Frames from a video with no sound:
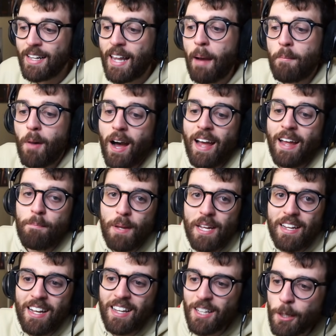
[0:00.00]
That might
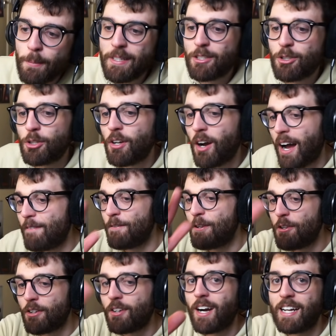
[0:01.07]
be a little bit too high
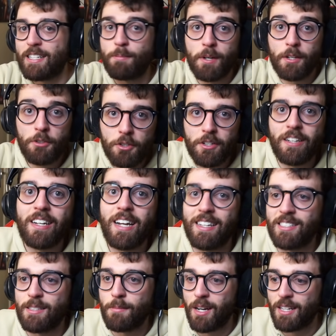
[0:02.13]
for you guys, but you can
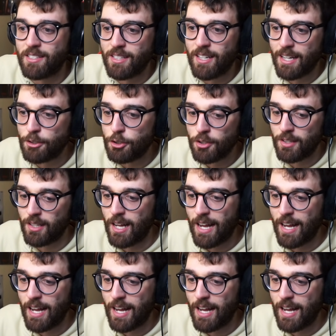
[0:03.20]
customize it as you